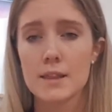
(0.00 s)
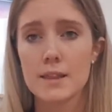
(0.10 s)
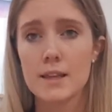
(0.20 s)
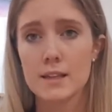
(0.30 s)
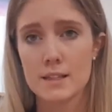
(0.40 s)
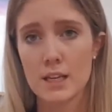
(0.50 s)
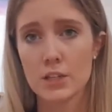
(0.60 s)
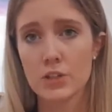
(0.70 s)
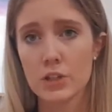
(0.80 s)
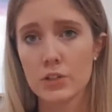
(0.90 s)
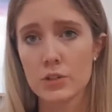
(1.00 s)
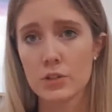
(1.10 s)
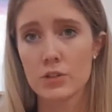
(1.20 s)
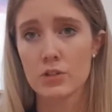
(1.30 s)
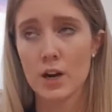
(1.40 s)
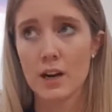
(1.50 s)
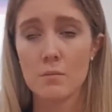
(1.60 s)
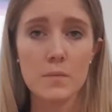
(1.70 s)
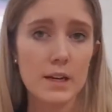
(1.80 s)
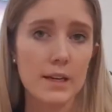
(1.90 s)
there's things you can do to try
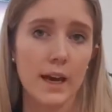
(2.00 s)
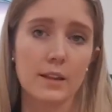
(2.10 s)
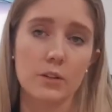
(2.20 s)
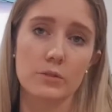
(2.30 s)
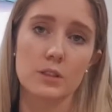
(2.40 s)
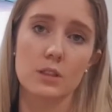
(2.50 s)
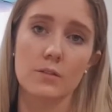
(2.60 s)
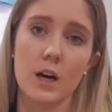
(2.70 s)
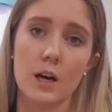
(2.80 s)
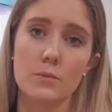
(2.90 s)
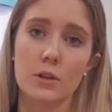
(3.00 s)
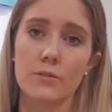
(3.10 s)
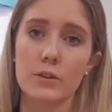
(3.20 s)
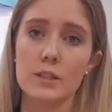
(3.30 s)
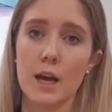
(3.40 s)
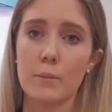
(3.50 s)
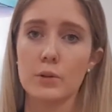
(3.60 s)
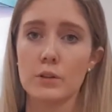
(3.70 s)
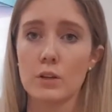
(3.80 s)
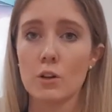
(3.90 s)
and mitigate the risk of harm. So for
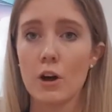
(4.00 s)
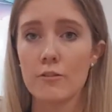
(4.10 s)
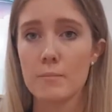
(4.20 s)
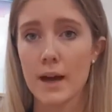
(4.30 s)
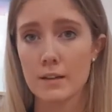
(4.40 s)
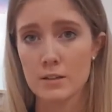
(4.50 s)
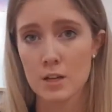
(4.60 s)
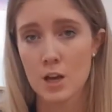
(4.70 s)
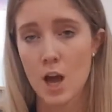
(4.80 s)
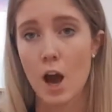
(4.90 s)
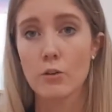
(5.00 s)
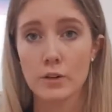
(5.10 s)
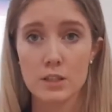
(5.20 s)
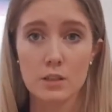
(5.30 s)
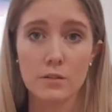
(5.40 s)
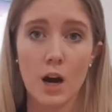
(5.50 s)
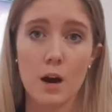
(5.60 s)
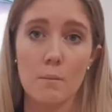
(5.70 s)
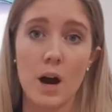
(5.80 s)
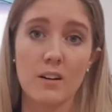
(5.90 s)
example, in a lot of matters, a risk of
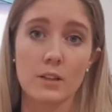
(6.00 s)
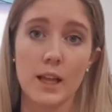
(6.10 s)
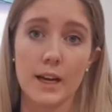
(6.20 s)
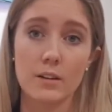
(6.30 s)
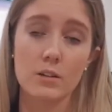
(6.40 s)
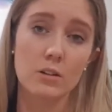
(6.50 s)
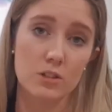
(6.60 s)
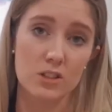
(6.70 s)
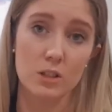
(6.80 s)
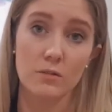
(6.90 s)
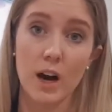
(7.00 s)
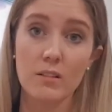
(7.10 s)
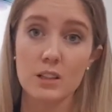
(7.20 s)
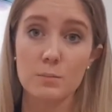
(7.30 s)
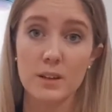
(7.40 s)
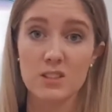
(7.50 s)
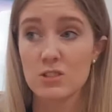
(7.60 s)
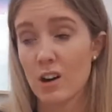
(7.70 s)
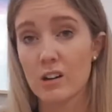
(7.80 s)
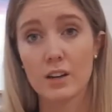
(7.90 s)
harm might relate not just to violence, but to
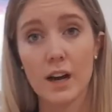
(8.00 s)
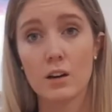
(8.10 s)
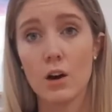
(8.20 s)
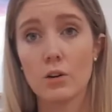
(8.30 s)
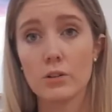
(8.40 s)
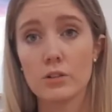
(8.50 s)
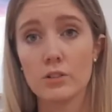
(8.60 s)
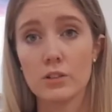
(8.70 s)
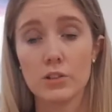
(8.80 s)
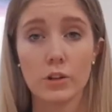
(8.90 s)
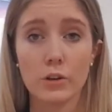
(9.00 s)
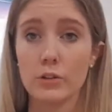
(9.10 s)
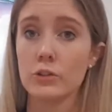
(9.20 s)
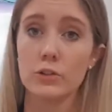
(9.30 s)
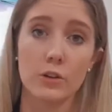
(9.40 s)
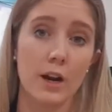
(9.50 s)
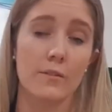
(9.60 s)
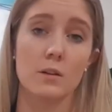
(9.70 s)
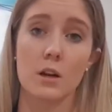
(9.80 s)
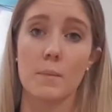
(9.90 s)
drug and alcohol usage. You know, you don't
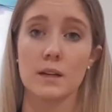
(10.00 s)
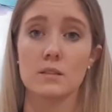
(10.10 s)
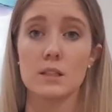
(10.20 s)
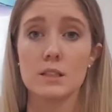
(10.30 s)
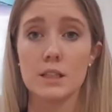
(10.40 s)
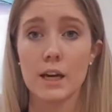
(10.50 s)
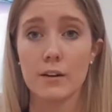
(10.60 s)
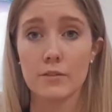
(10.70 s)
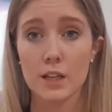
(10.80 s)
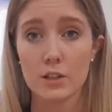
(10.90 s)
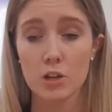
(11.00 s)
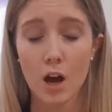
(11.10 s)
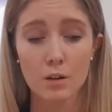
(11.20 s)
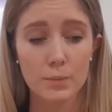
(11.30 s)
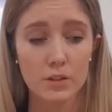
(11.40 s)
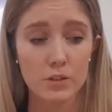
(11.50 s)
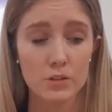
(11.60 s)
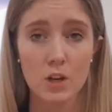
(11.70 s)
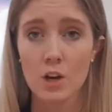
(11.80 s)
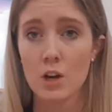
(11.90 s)
have the capacity to care for that child because
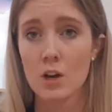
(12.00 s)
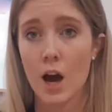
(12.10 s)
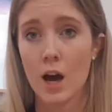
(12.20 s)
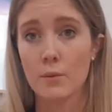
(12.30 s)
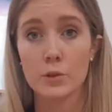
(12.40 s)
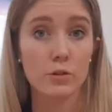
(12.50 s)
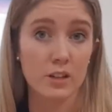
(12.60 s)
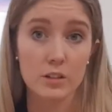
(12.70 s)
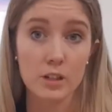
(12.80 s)
you're under the